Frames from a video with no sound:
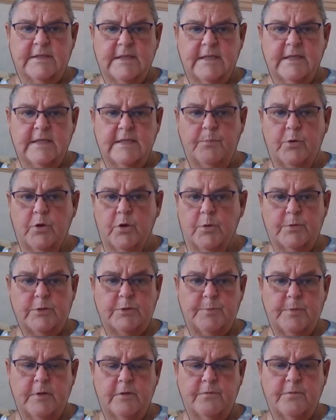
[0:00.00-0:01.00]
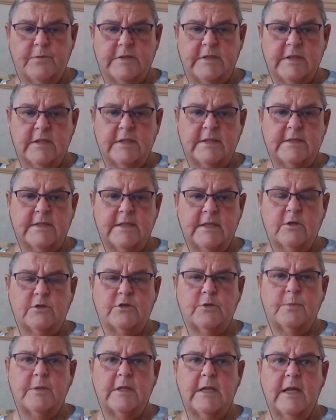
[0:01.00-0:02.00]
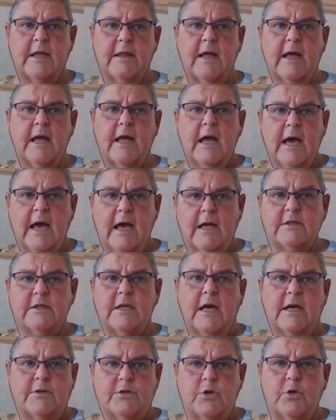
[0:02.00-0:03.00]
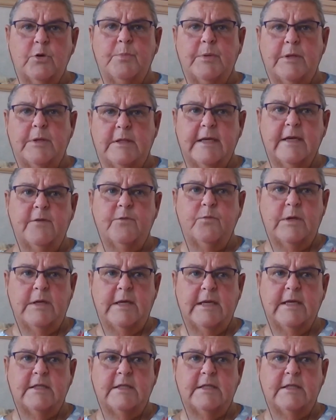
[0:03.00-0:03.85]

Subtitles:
purpose-built facility or something like that, I do believe we need to be